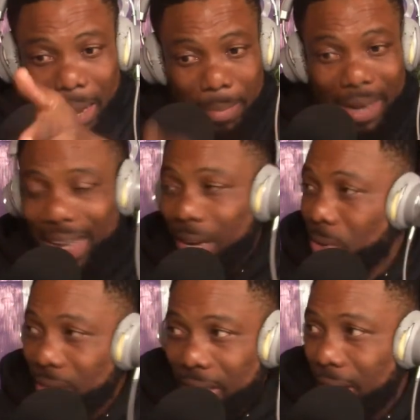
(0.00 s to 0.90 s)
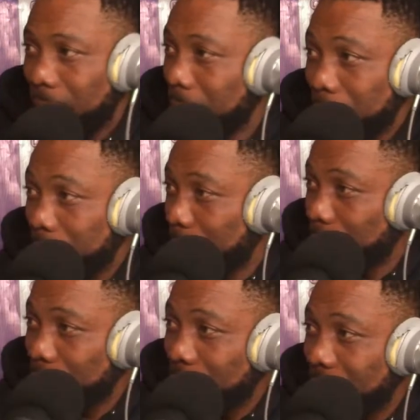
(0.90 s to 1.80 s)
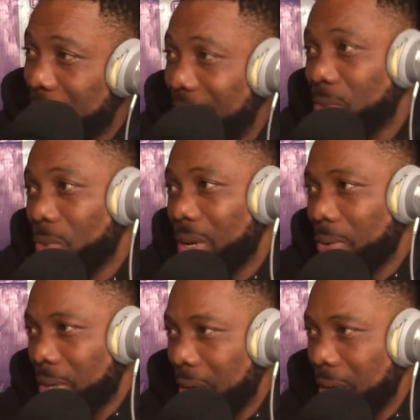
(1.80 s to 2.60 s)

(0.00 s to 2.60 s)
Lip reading: That man cannot stay. That's what